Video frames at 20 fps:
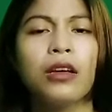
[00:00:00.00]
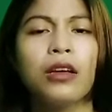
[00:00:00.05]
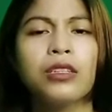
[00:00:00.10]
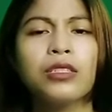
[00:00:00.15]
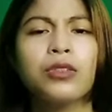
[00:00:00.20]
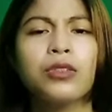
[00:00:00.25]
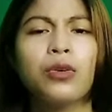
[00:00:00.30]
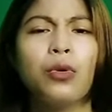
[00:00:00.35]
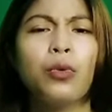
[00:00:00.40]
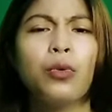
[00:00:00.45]

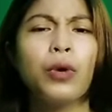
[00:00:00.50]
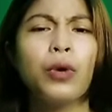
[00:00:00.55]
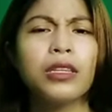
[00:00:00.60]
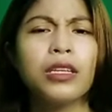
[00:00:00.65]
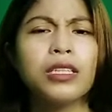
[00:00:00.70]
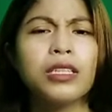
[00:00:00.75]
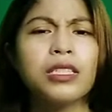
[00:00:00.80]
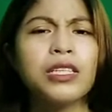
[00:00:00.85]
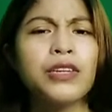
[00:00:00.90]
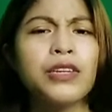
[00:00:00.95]
So, what
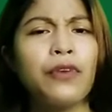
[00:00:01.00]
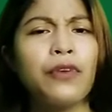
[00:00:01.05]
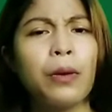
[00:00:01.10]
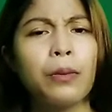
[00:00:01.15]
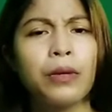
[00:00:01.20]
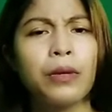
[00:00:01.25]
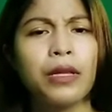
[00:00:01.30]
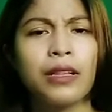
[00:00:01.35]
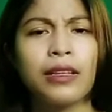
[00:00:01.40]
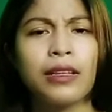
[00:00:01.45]
is
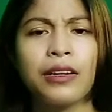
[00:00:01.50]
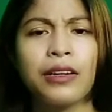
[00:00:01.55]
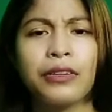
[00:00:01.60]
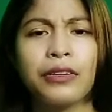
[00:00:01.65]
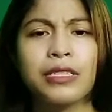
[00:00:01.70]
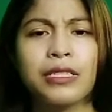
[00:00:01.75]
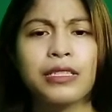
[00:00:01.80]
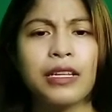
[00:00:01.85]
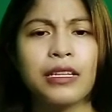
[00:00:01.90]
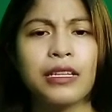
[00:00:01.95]

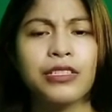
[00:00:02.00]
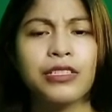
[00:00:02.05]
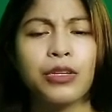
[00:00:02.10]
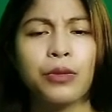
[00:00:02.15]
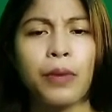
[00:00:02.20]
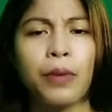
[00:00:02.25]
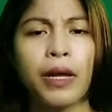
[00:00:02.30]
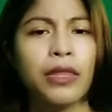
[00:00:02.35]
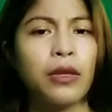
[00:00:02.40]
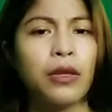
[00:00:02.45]
defamiliarization,
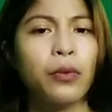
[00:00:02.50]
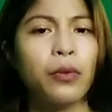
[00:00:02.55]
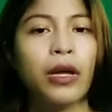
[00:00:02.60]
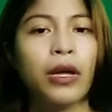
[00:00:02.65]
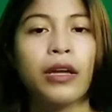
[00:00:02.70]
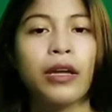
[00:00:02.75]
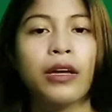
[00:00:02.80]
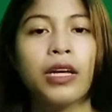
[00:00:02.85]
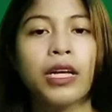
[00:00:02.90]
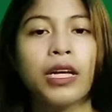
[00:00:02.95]
by the
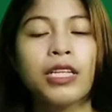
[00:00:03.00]
way?